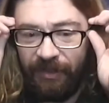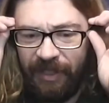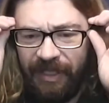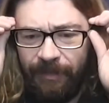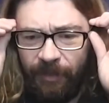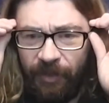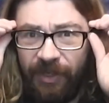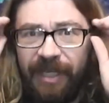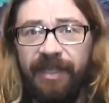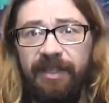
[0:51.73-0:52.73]
You can keep
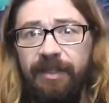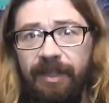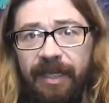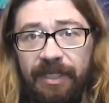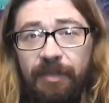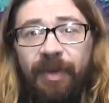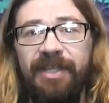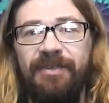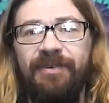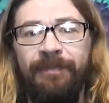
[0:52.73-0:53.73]
learning it like it's a
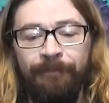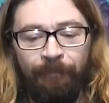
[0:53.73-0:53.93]
puzzle